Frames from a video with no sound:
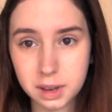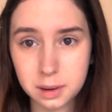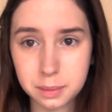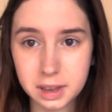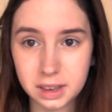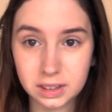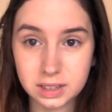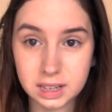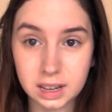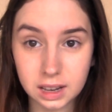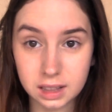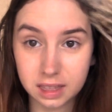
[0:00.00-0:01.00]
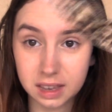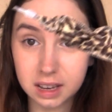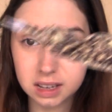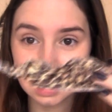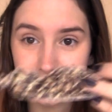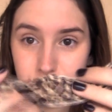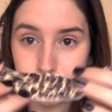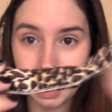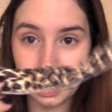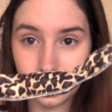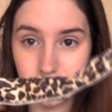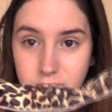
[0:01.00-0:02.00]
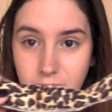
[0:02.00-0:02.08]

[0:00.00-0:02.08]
I'm going to be using these pillow